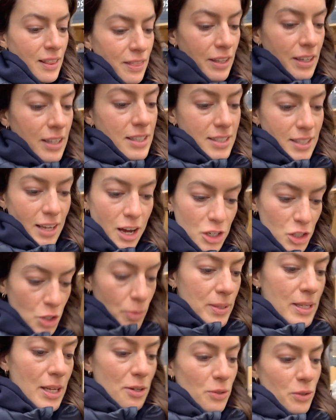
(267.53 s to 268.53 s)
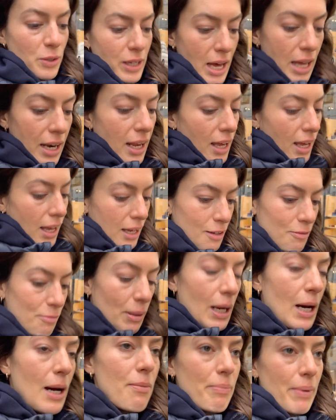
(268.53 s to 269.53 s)
that's 100% organic and
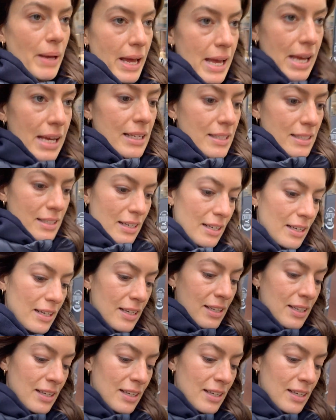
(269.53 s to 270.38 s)
plant-based, and